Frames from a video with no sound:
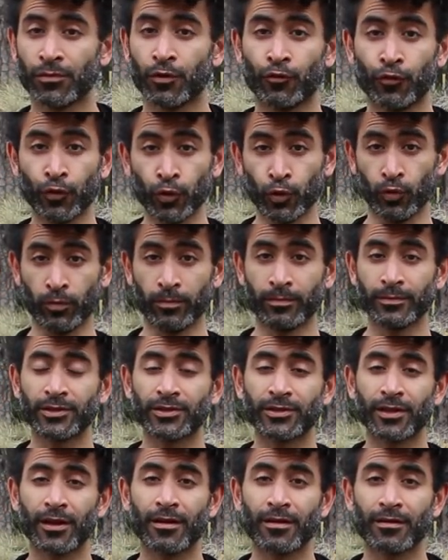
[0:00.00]

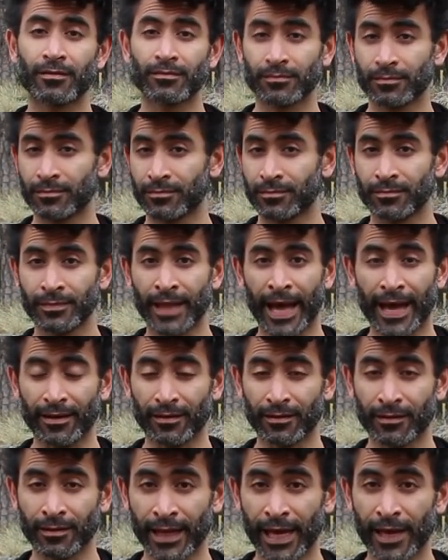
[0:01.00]
rooms
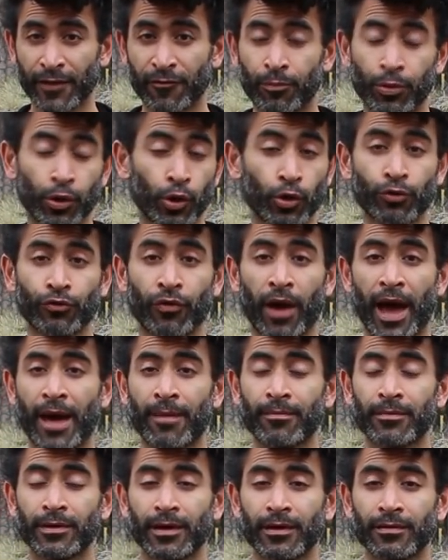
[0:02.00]
that they've
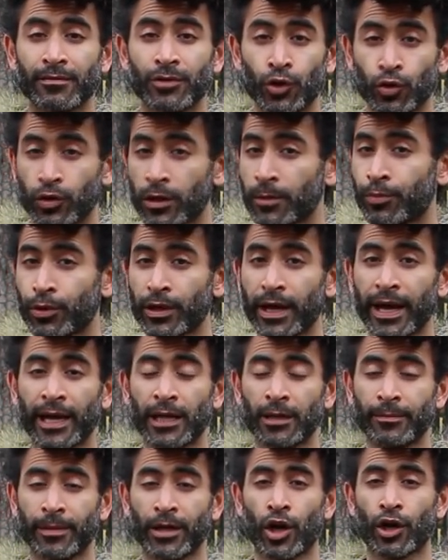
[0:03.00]
programmed, you can put a
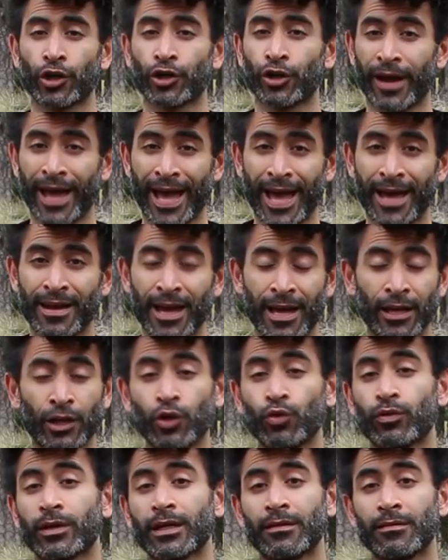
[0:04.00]
helmet on your head
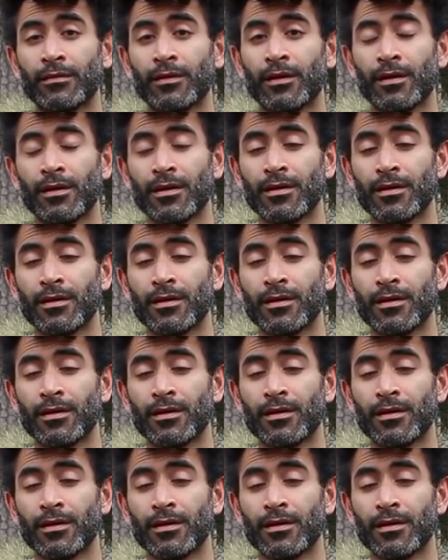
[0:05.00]
and you could,